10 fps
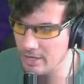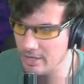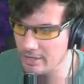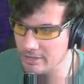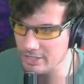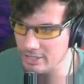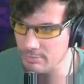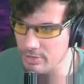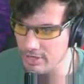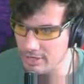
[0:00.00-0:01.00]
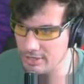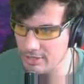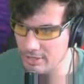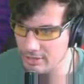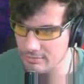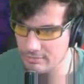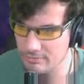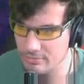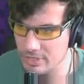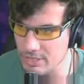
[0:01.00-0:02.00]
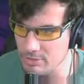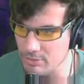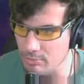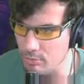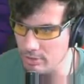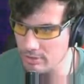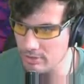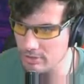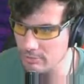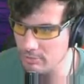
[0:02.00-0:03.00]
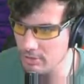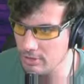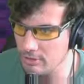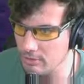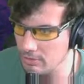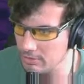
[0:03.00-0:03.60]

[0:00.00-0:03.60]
It's actually pretty easy. Steam supports the Pro controller,